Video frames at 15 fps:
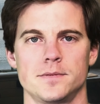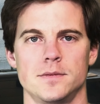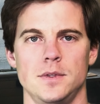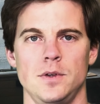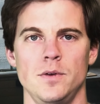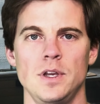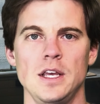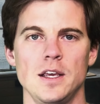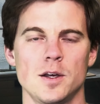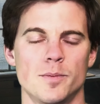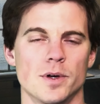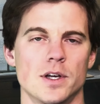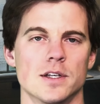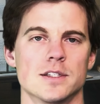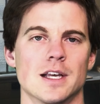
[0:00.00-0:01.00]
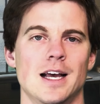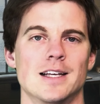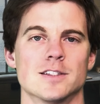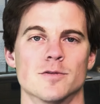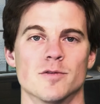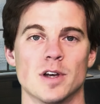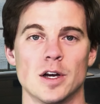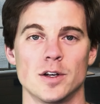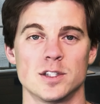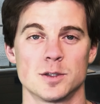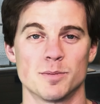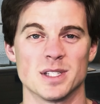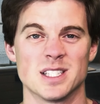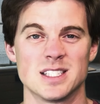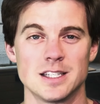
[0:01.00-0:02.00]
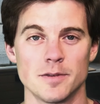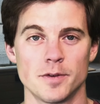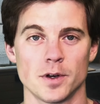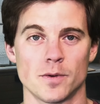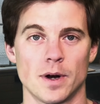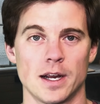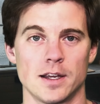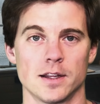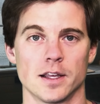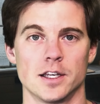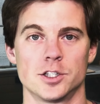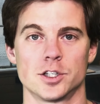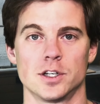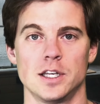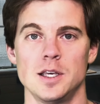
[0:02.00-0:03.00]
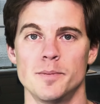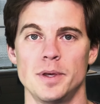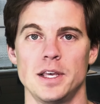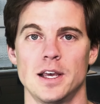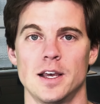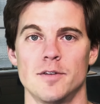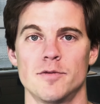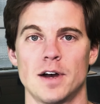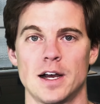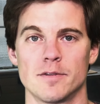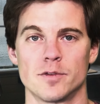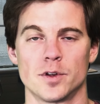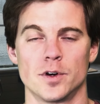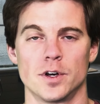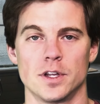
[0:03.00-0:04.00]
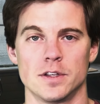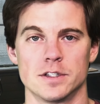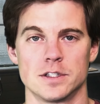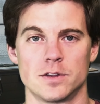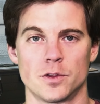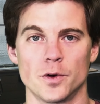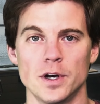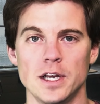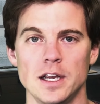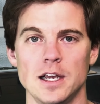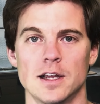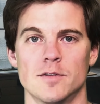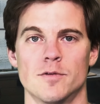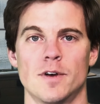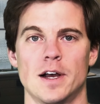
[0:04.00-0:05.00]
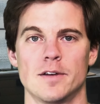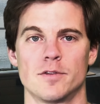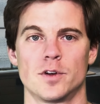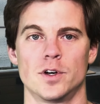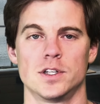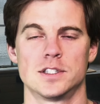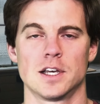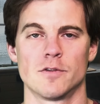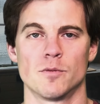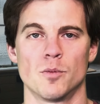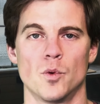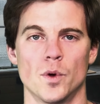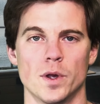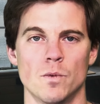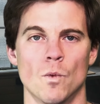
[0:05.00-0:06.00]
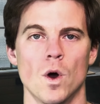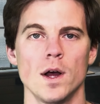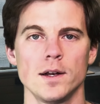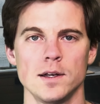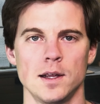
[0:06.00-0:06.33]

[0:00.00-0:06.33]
unique because it has a very specific regulation, EPA 533 and 537.1